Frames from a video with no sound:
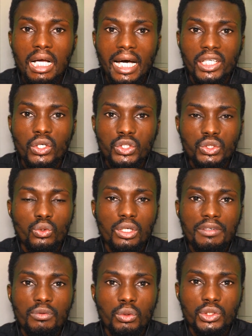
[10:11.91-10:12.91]
And also,
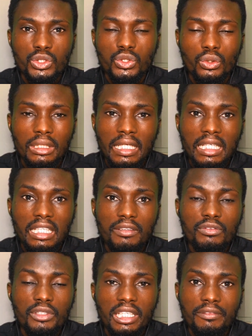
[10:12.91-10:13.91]
if you want to
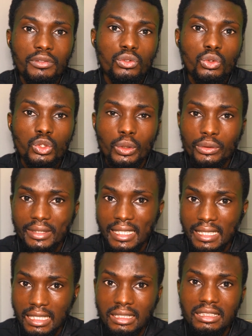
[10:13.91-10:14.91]
study, if you know you are doing
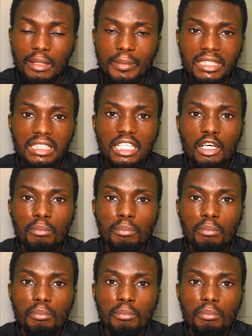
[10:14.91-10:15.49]
any assignments,